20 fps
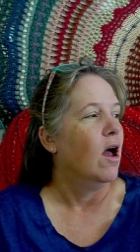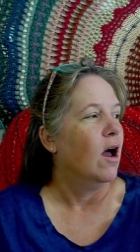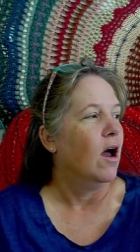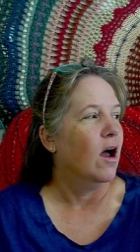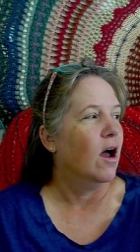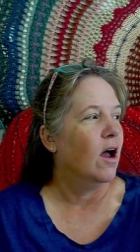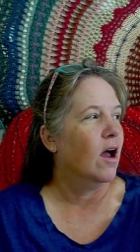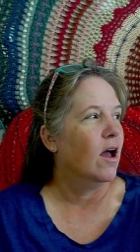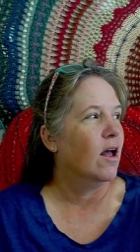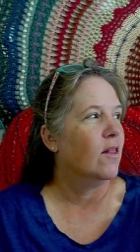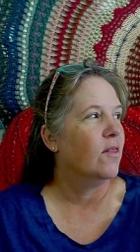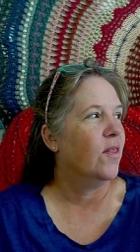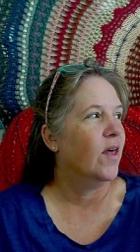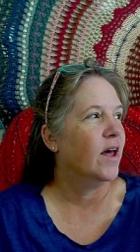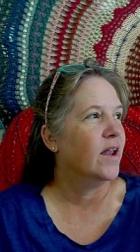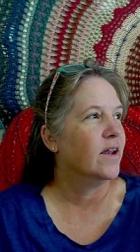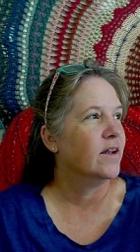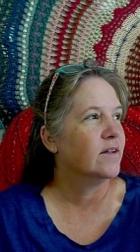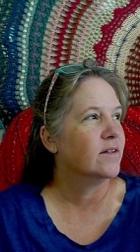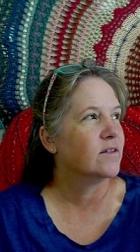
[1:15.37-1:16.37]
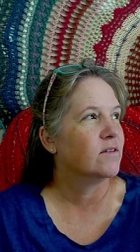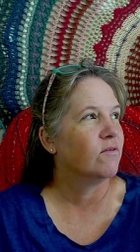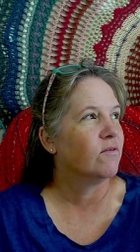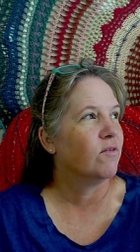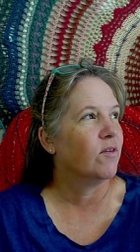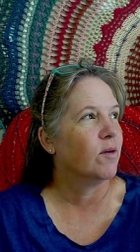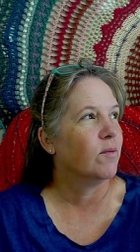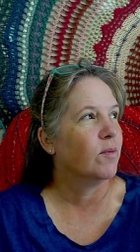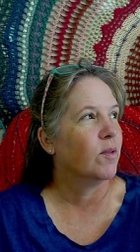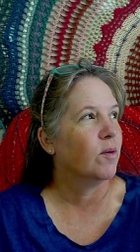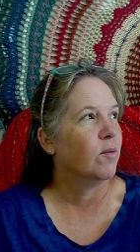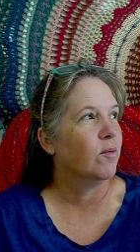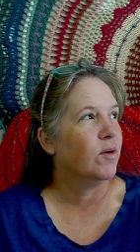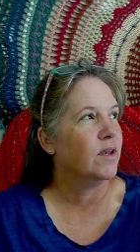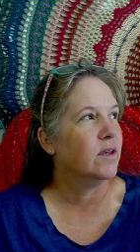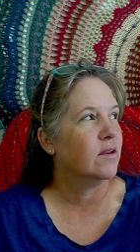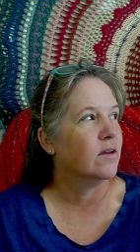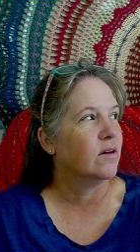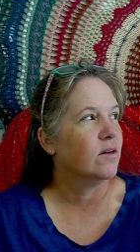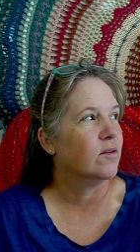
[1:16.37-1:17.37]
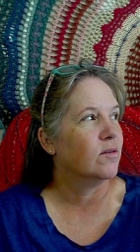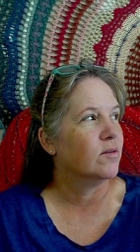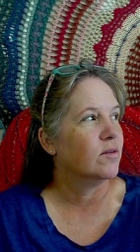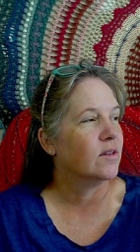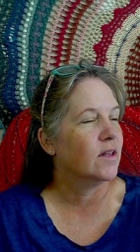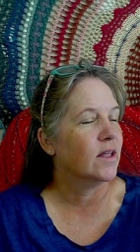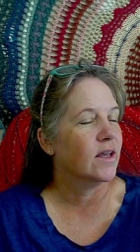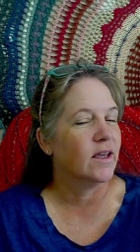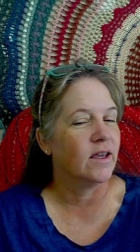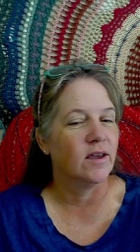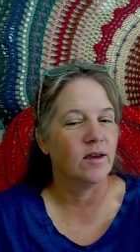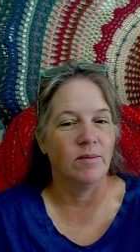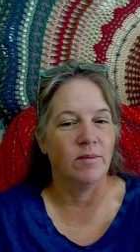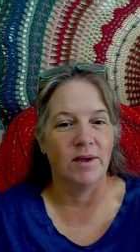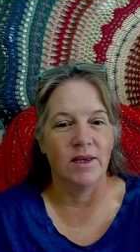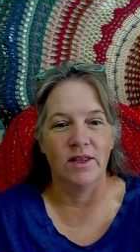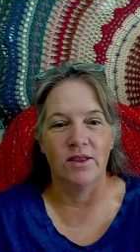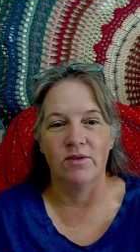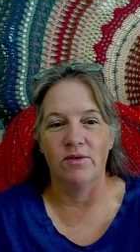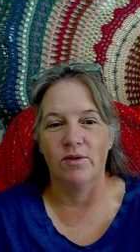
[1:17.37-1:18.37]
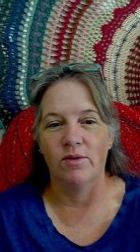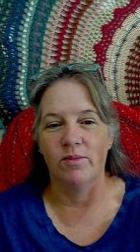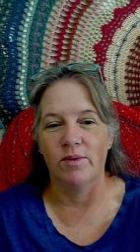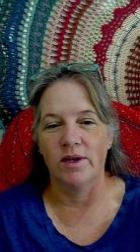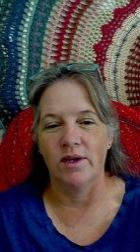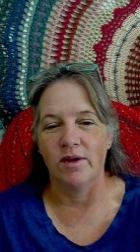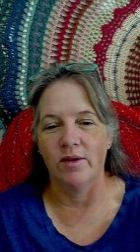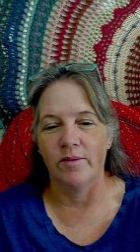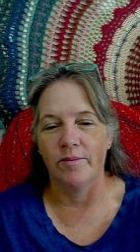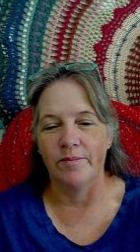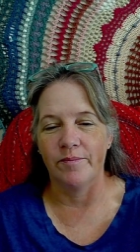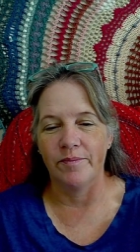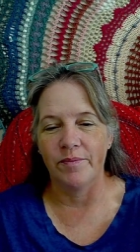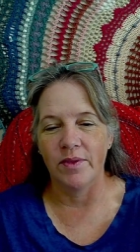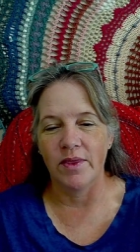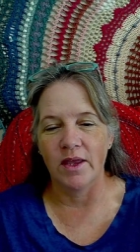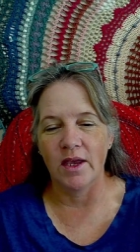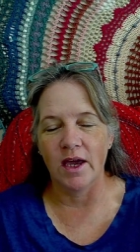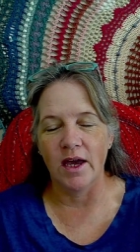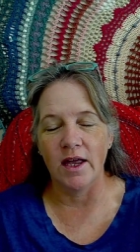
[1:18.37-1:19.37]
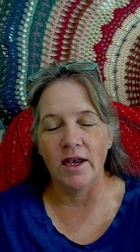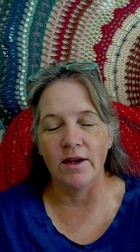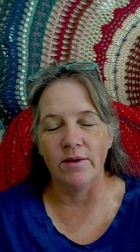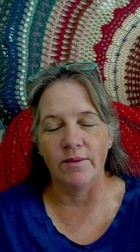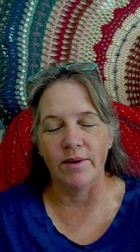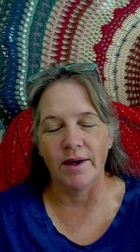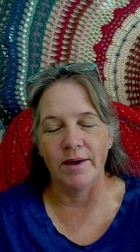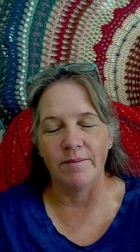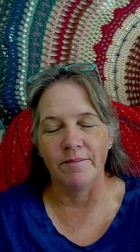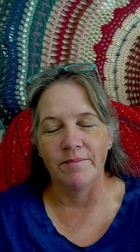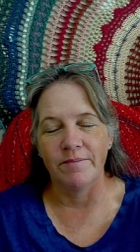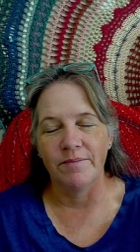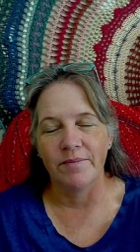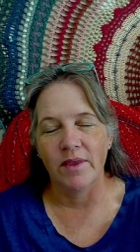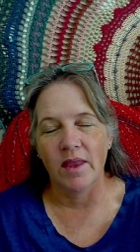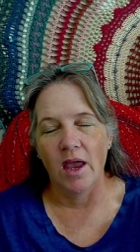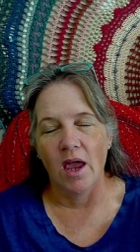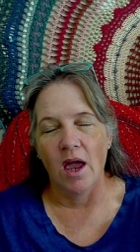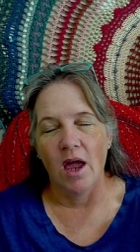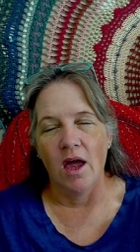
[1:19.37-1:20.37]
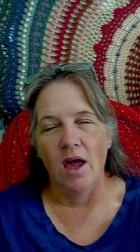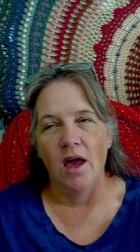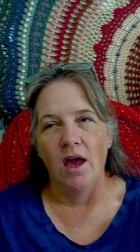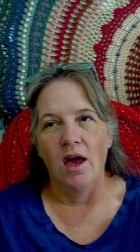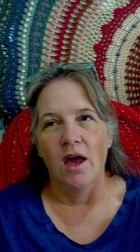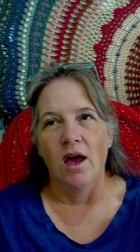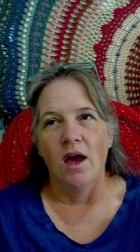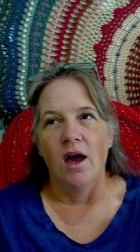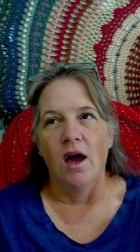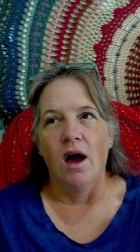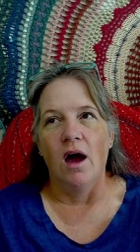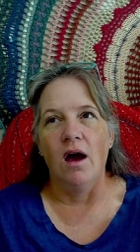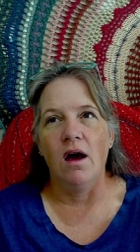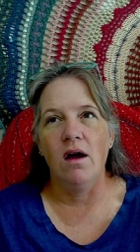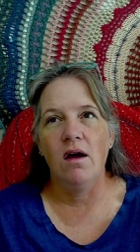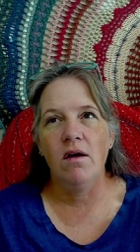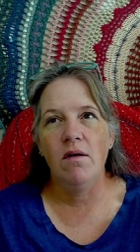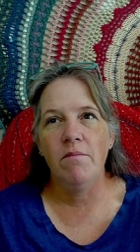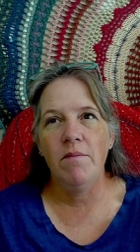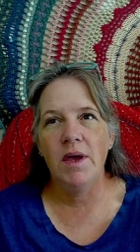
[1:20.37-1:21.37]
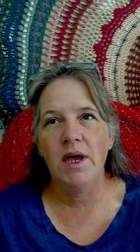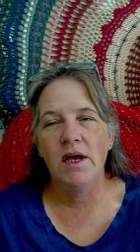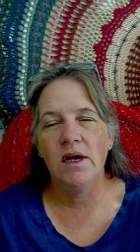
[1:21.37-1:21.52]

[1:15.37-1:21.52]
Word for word: Uh, that is from the window, like coming in through the window. Anyway, um,